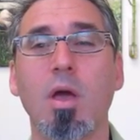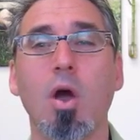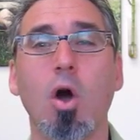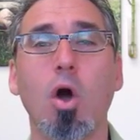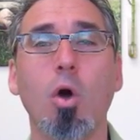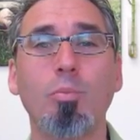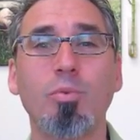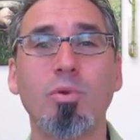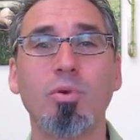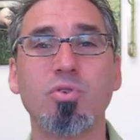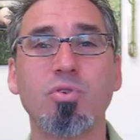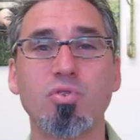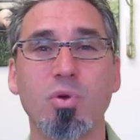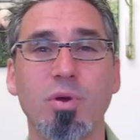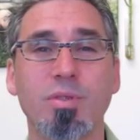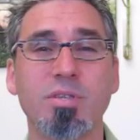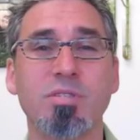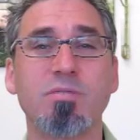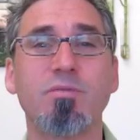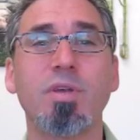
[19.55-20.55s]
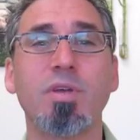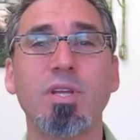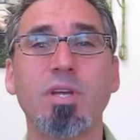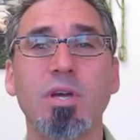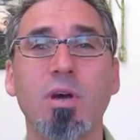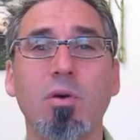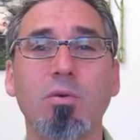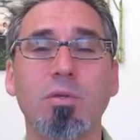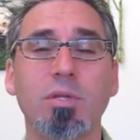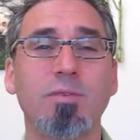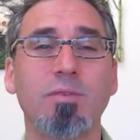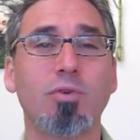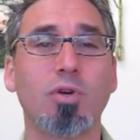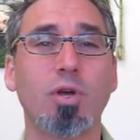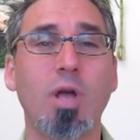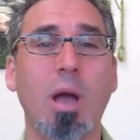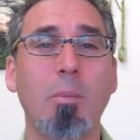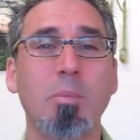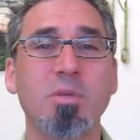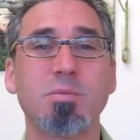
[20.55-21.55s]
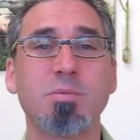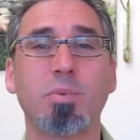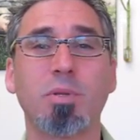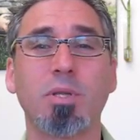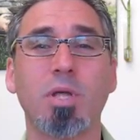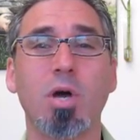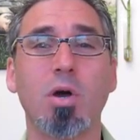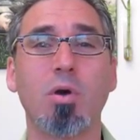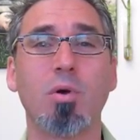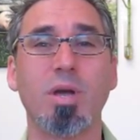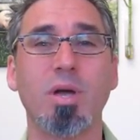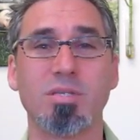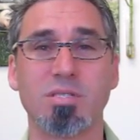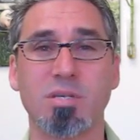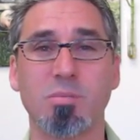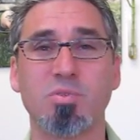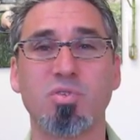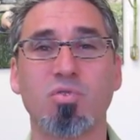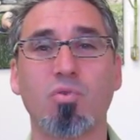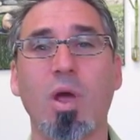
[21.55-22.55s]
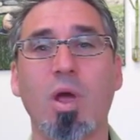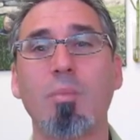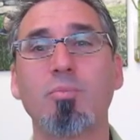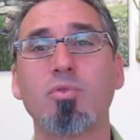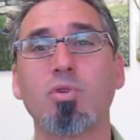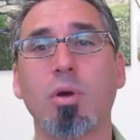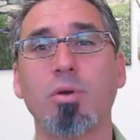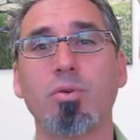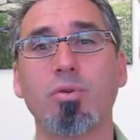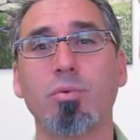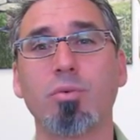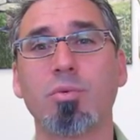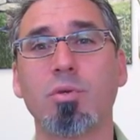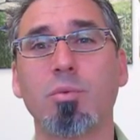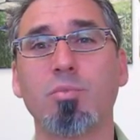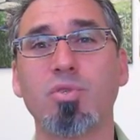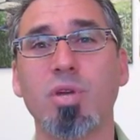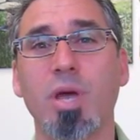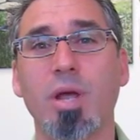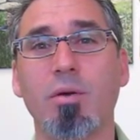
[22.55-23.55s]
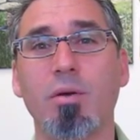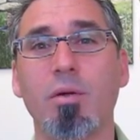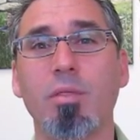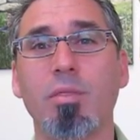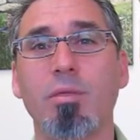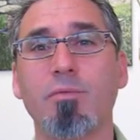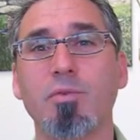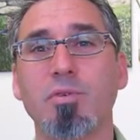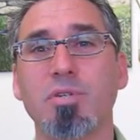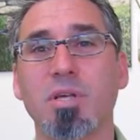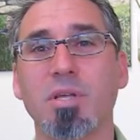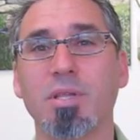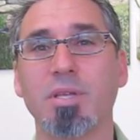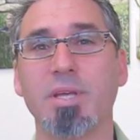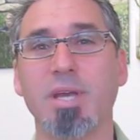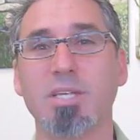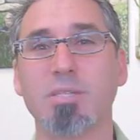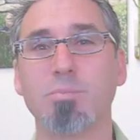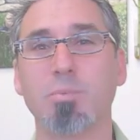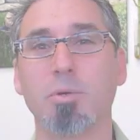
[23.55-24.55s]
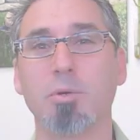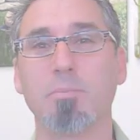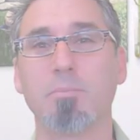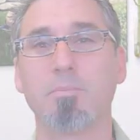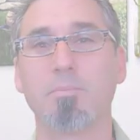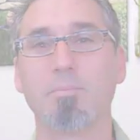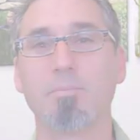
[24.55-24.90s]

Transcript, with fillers: Hope you enjoy this video. Leave your comments below and subscribe to our YouTube channel, The Fertility Expert.